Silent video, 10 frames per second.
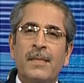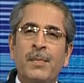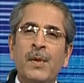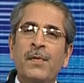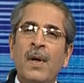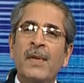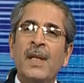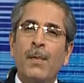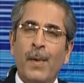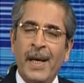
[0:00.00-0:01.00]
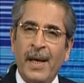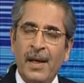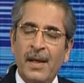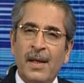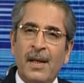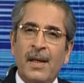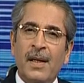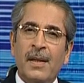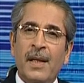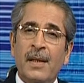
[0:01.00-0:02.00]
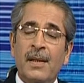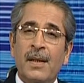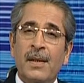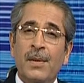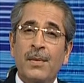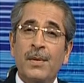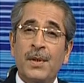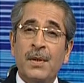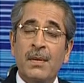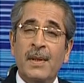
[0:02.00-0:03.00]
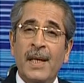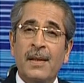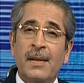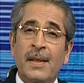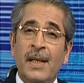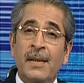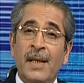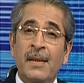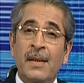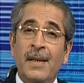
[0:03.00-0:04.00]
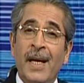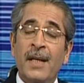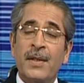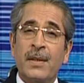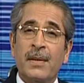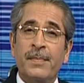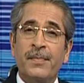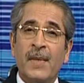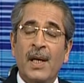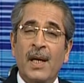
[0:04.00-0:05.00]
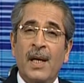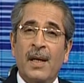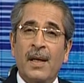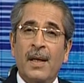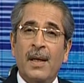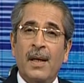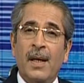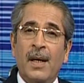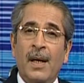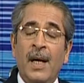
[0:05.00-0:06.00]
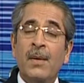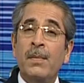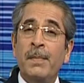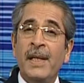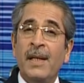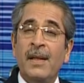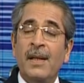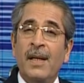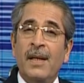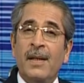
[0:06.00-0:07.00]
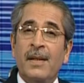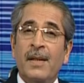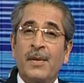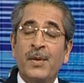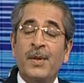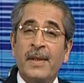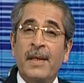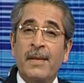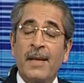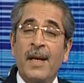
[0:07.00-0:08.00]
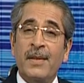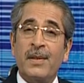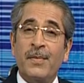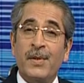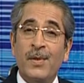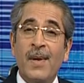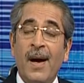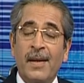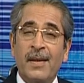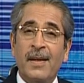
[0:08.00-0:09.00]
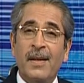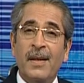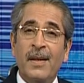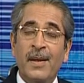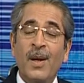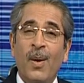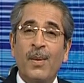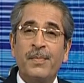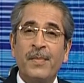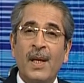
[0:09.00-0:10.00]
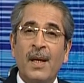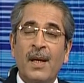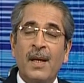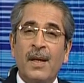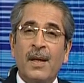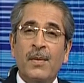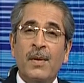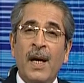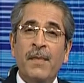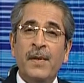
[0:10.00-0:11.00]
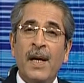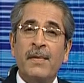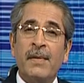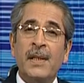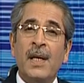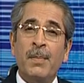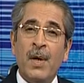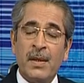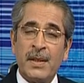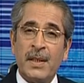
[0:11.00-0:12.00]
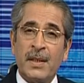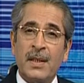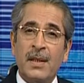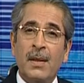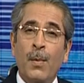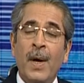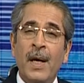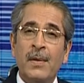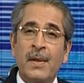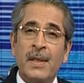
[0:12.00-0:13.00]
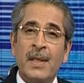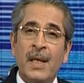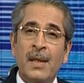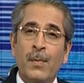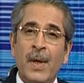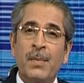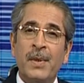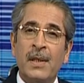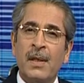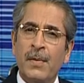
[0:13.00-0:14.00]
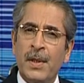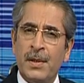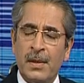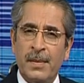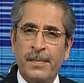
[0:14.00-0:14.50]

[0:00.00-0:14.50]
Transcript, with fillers: put forward in a way that you should get the intended answer. I don't mean that you should get the answer which you like. No. You have to have the right hypothesis while you're designing one particular question.